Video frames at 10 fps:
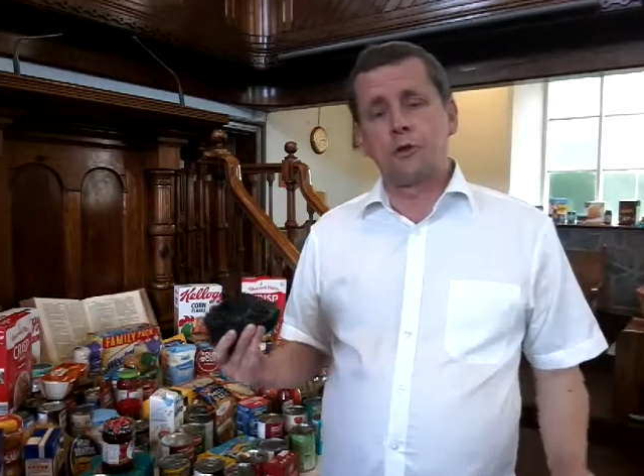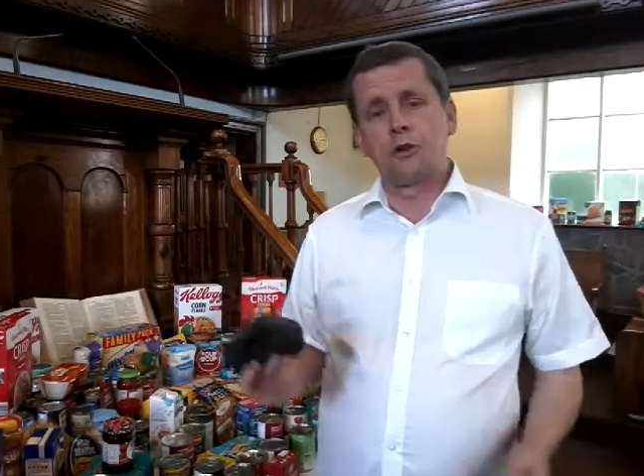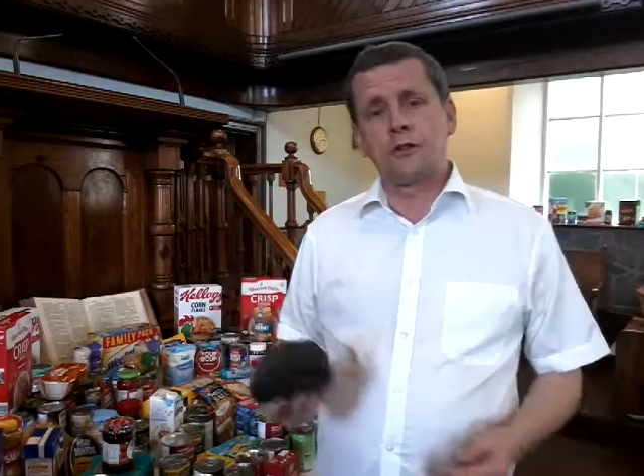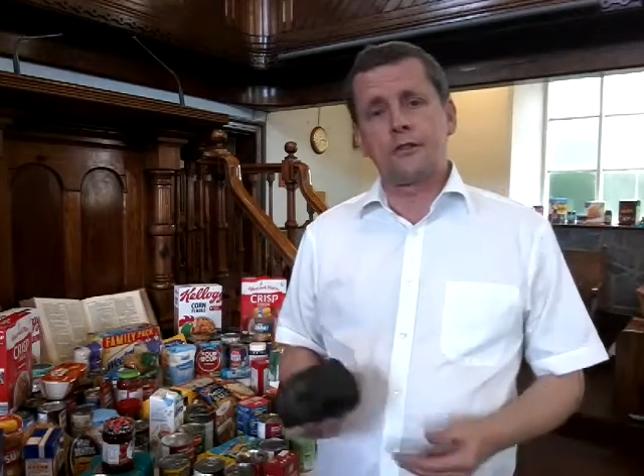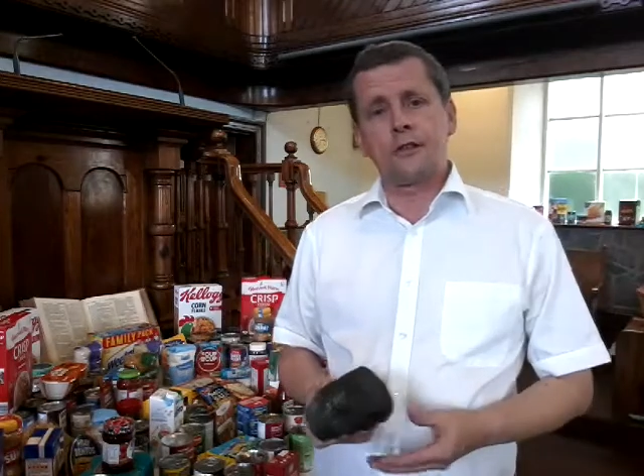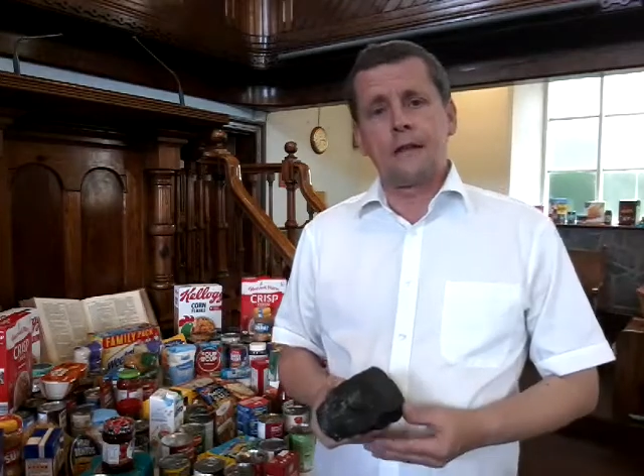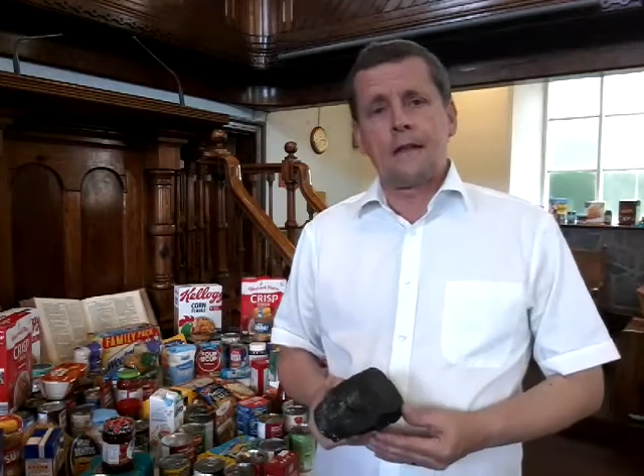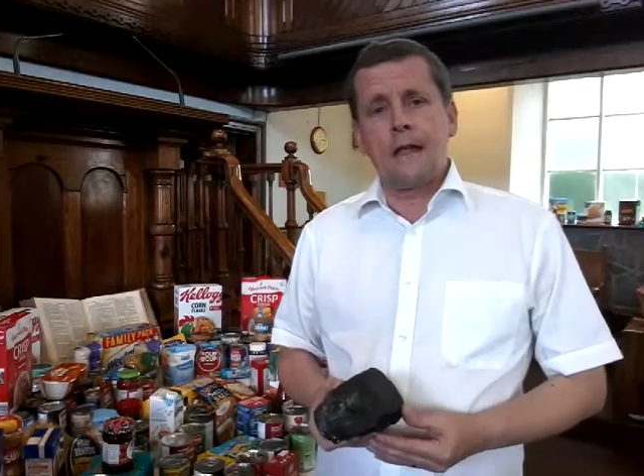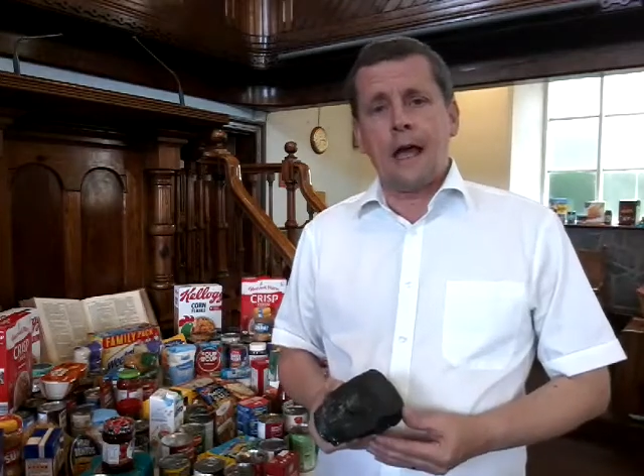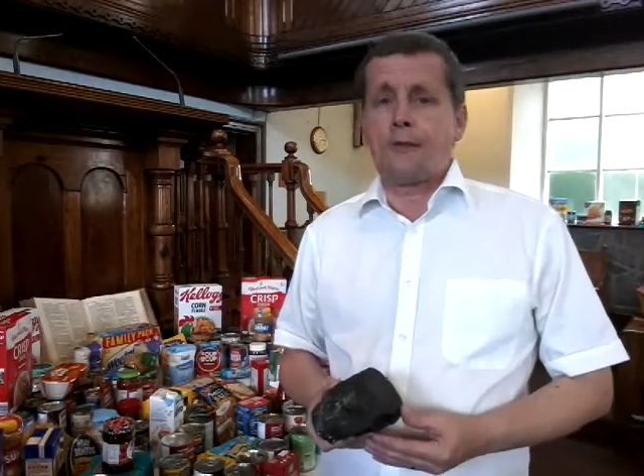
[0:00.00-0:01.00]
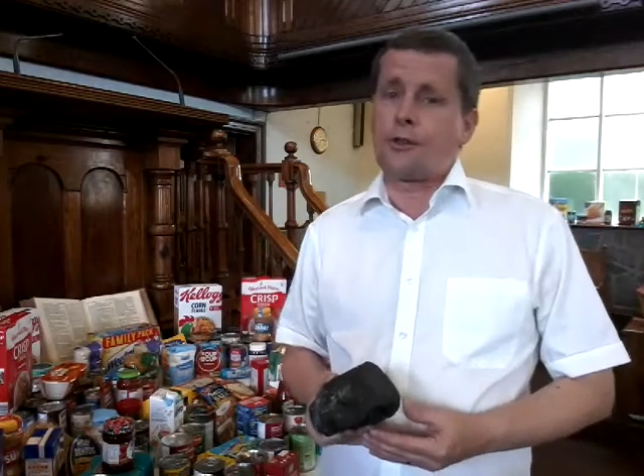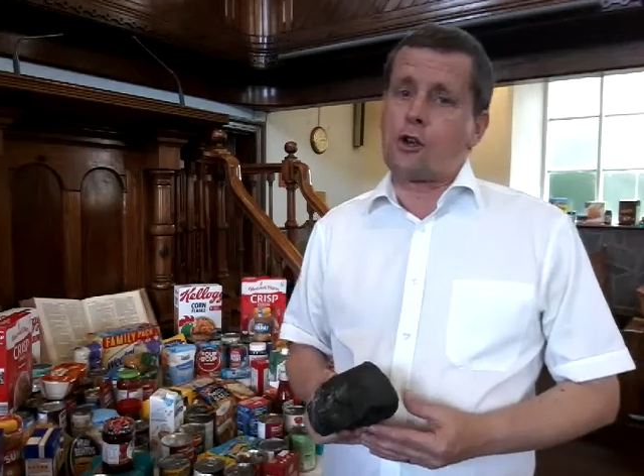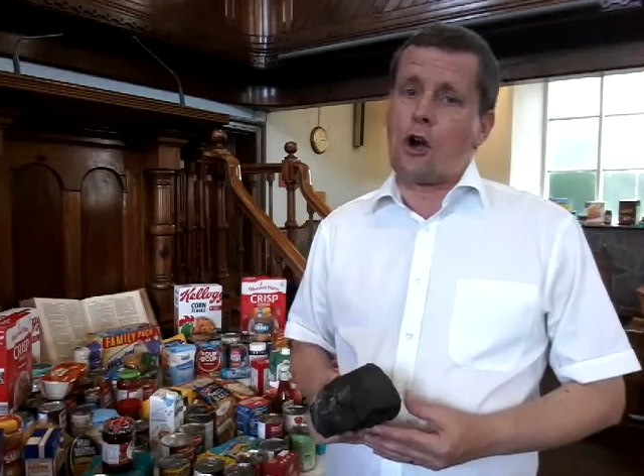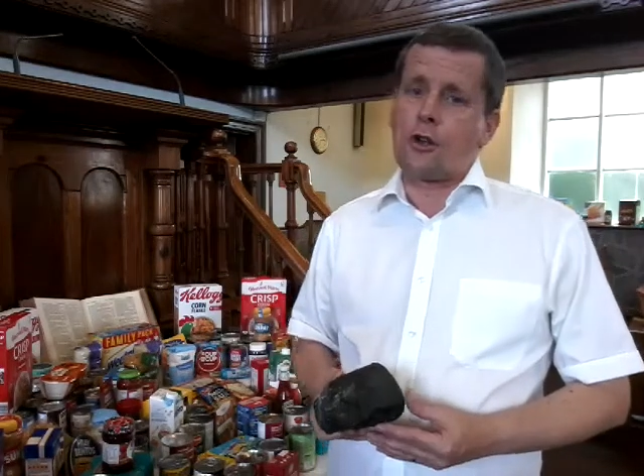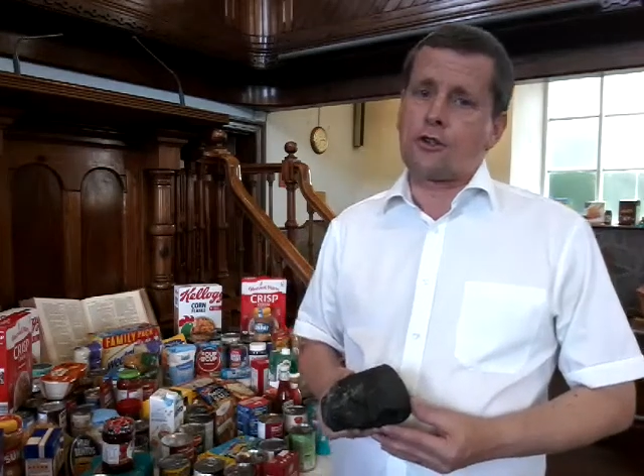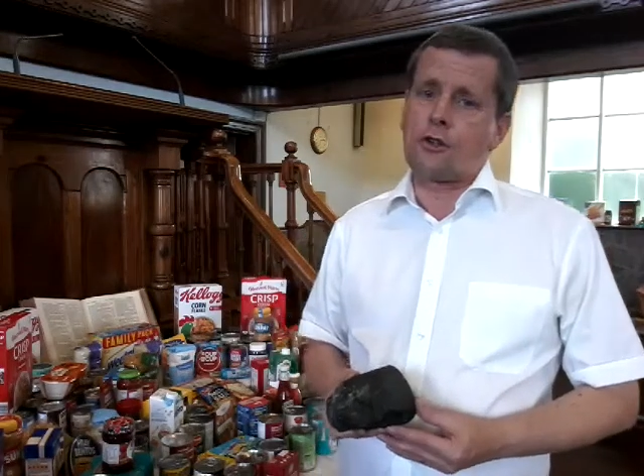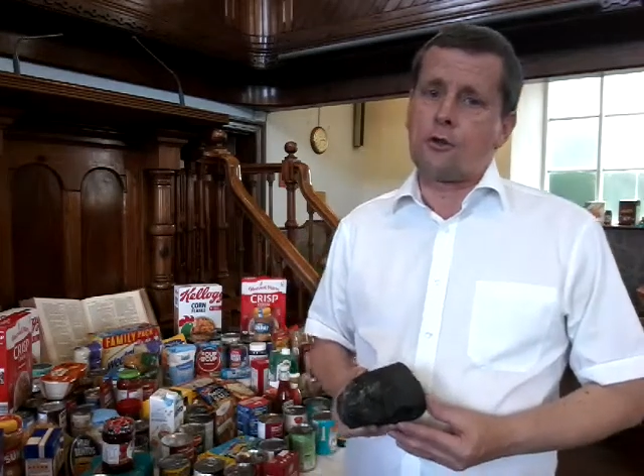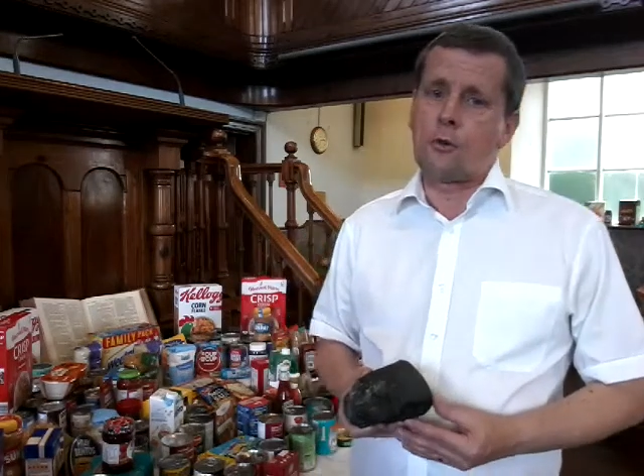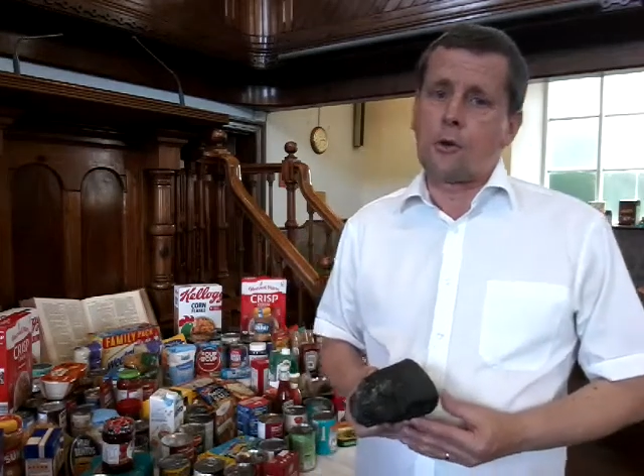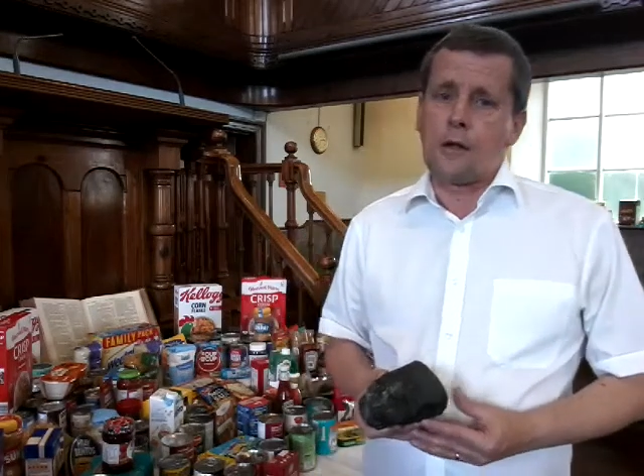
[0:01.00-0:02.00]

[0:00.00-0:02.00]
world and the God who